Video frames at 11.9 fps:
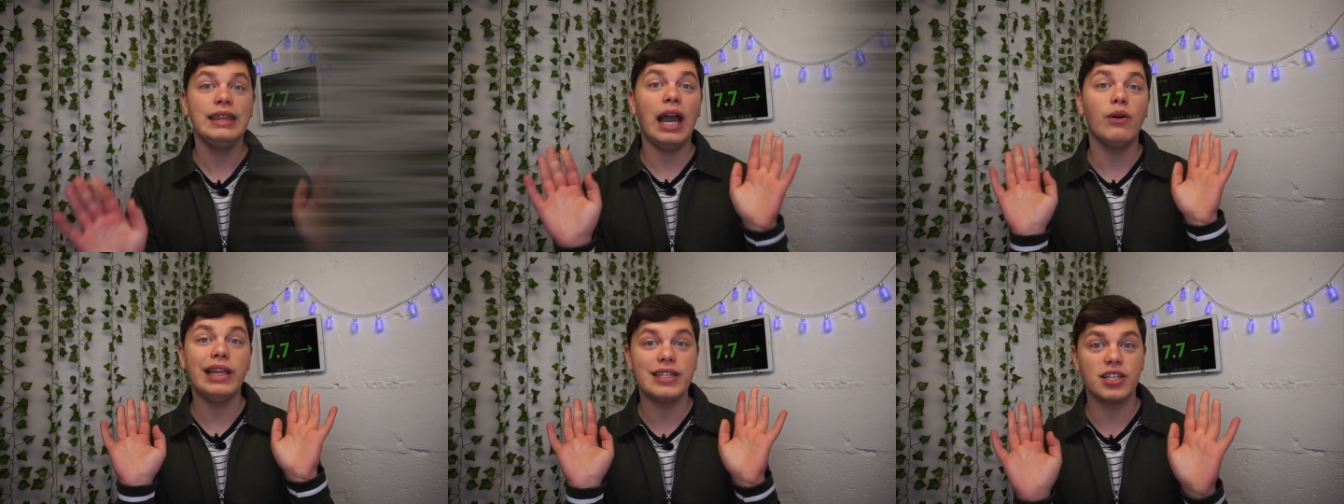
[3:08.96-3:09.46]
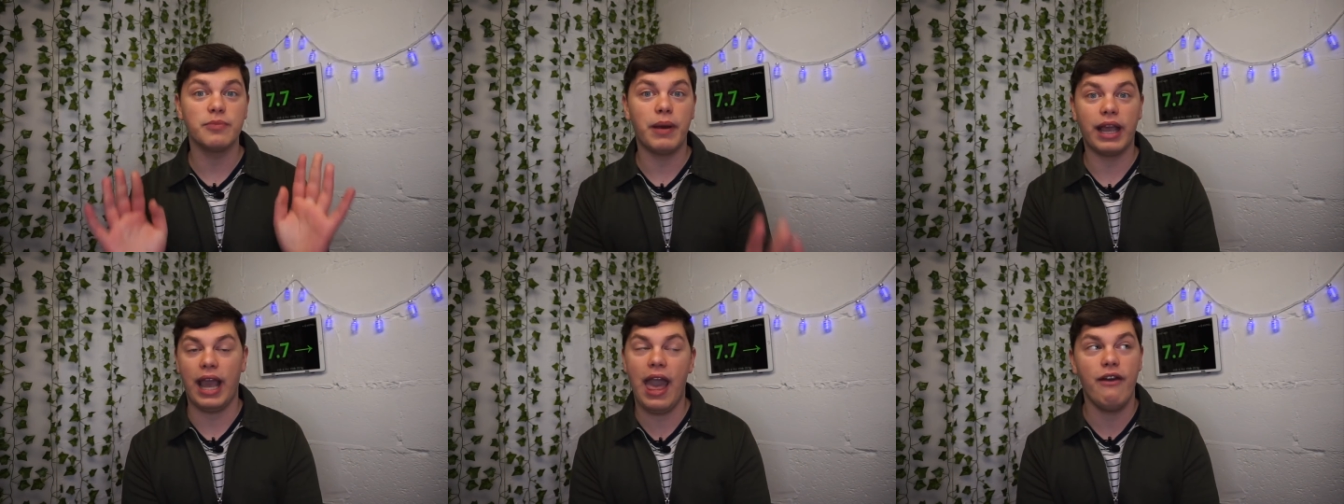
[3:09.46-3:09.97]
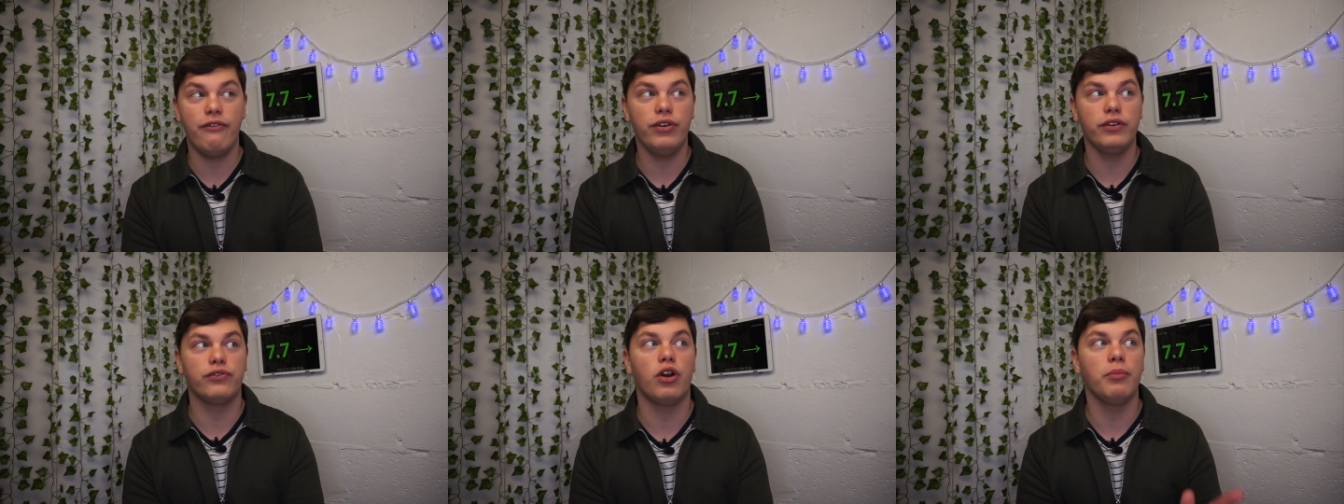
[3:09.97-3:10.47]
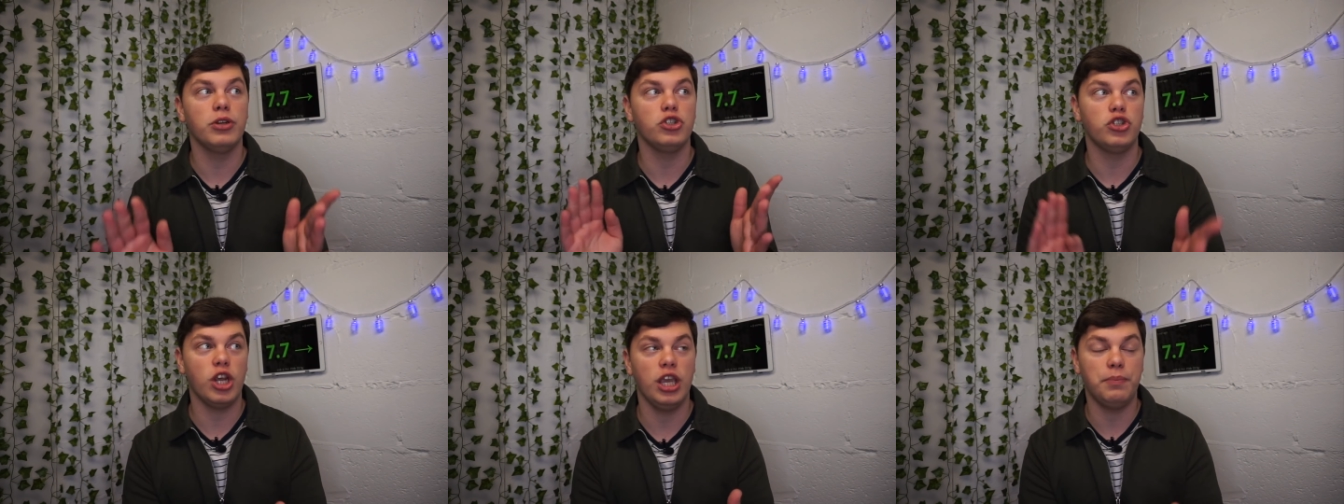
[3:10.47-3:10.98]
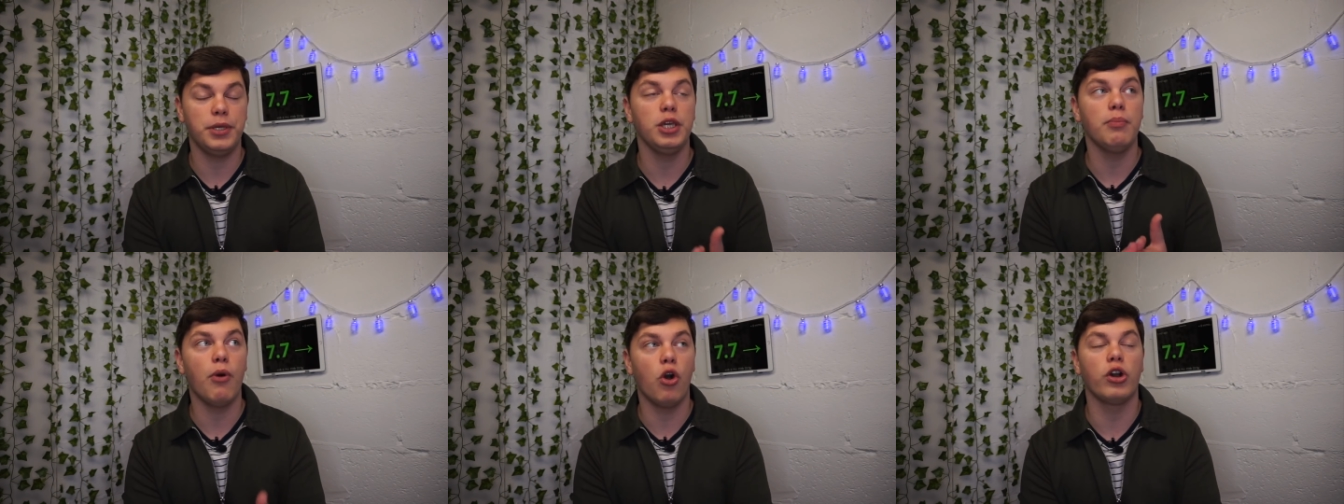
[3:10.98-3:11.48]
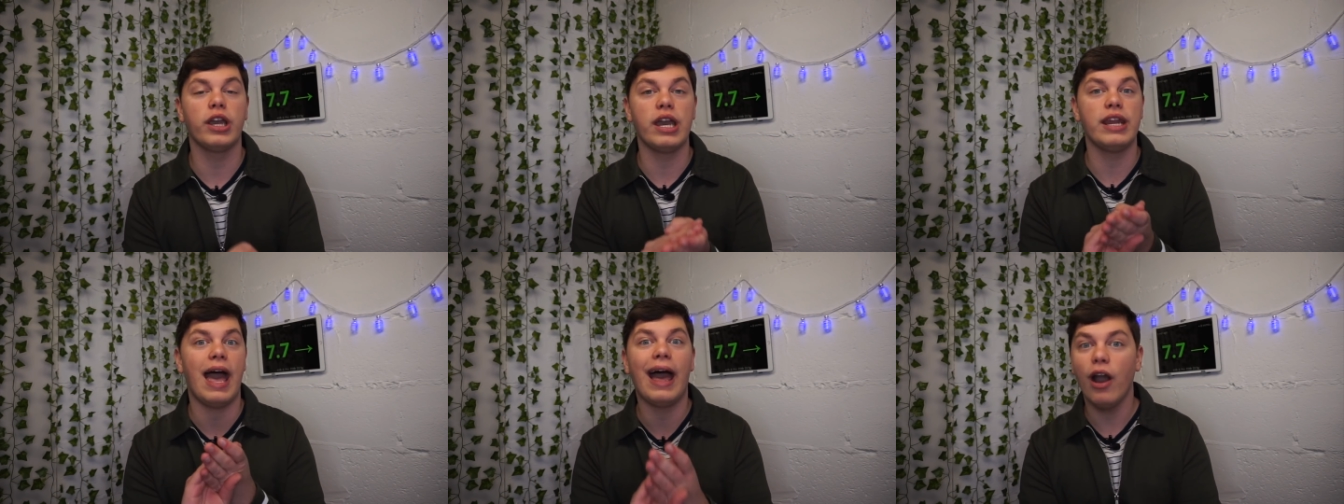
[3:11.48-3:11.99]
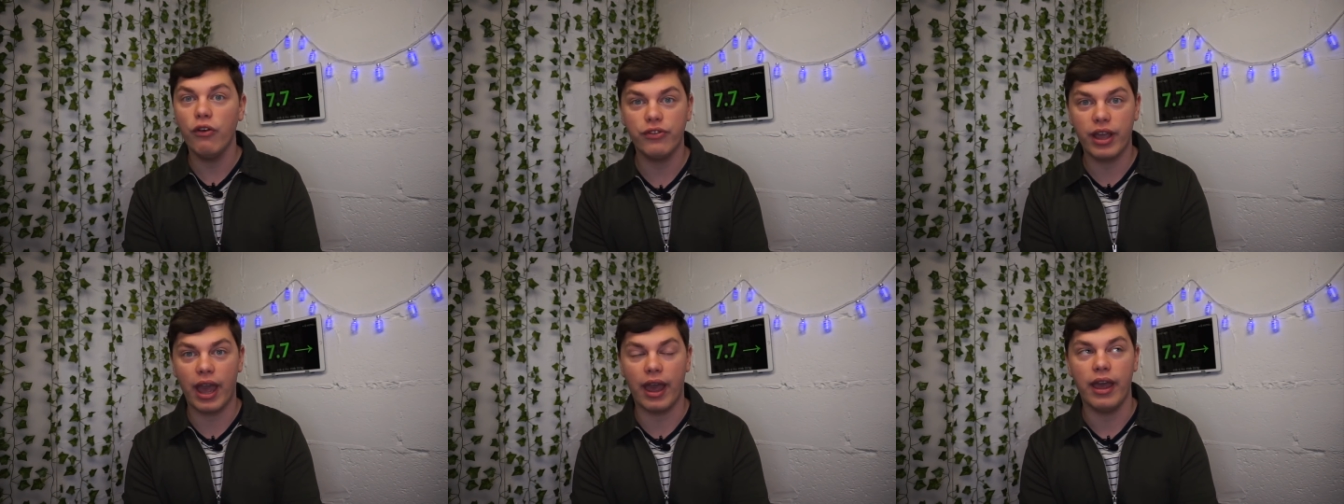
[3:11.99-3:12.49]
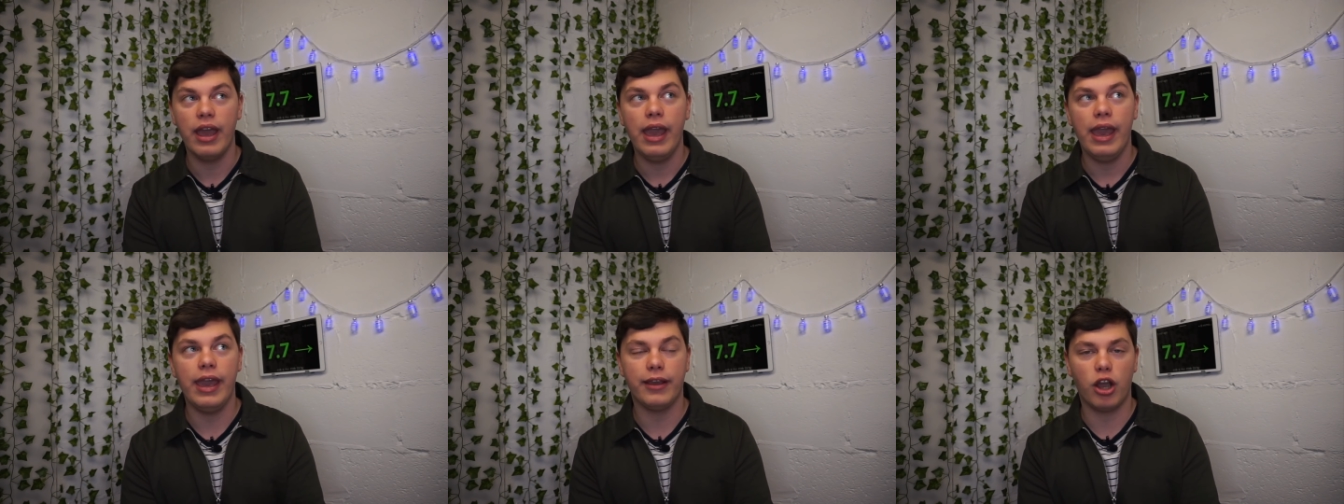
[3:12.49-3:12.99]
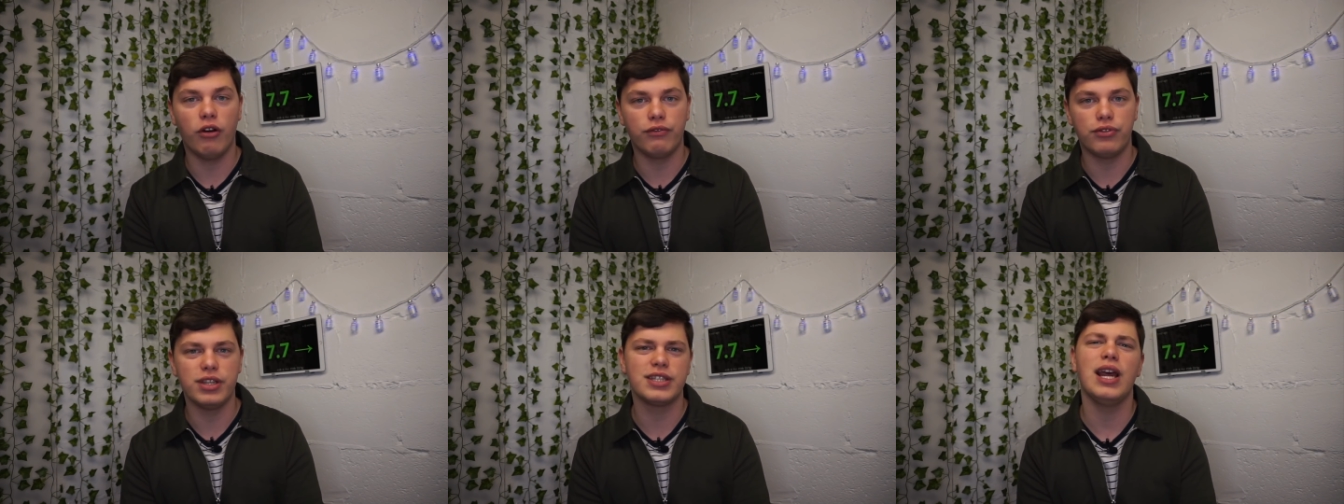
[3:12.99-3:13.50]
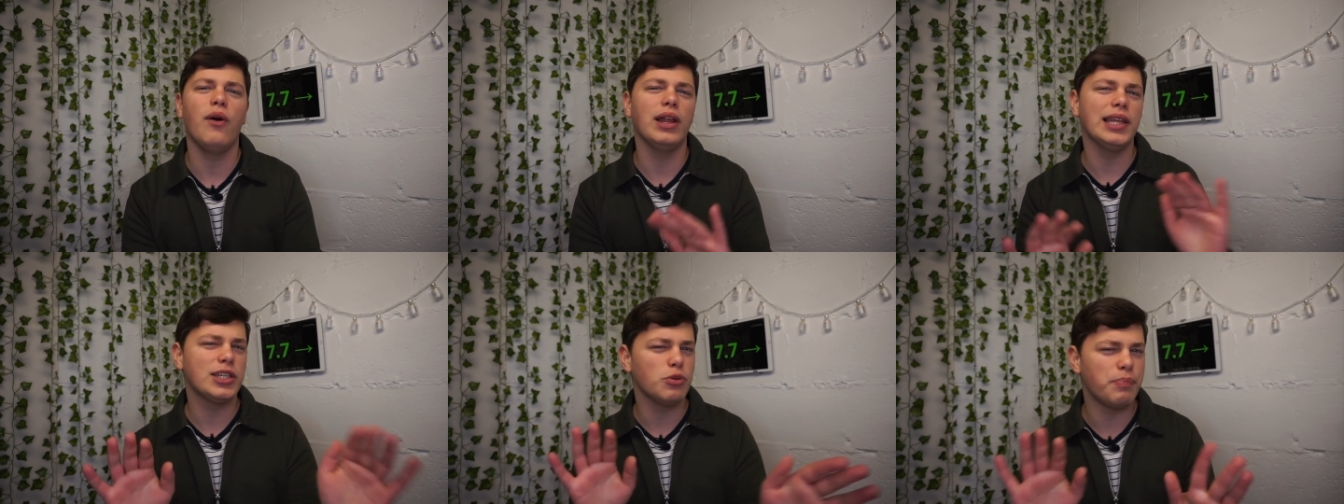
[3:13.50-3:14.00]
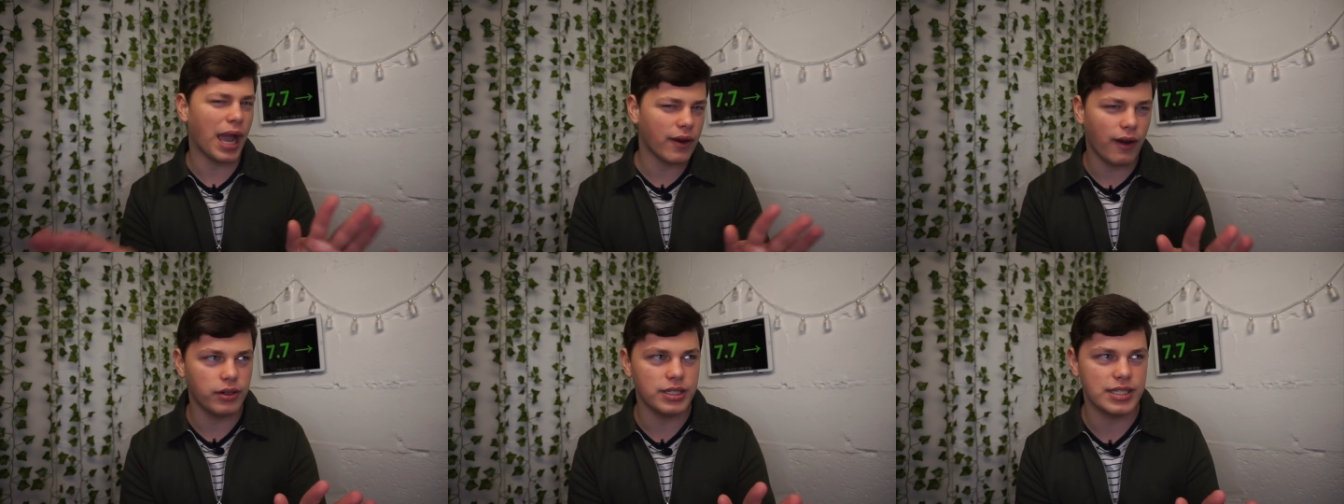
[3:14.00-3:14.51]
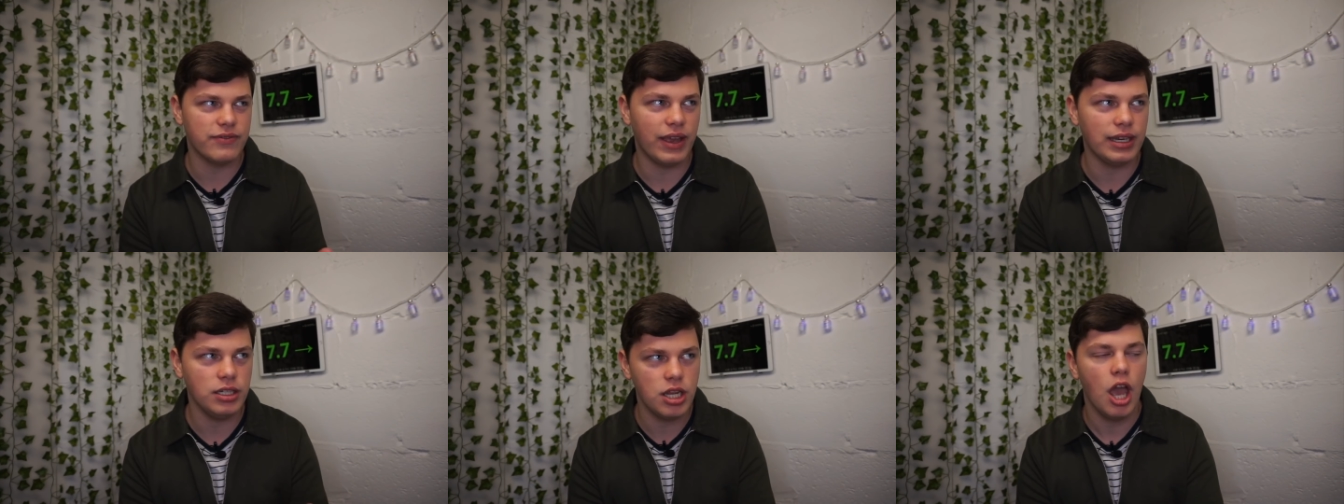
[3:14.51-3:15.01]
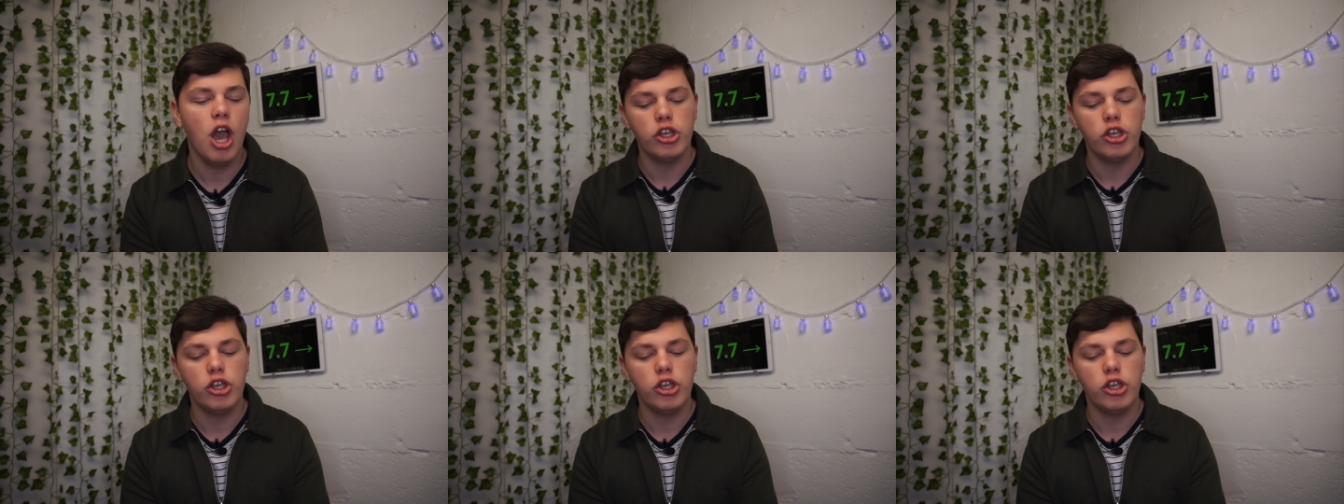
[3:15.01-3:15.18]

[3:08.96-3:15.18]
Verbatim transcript: Now, let's unpack everything from JP Morgan Healthcare uh, Conference. Now, a little background on this event.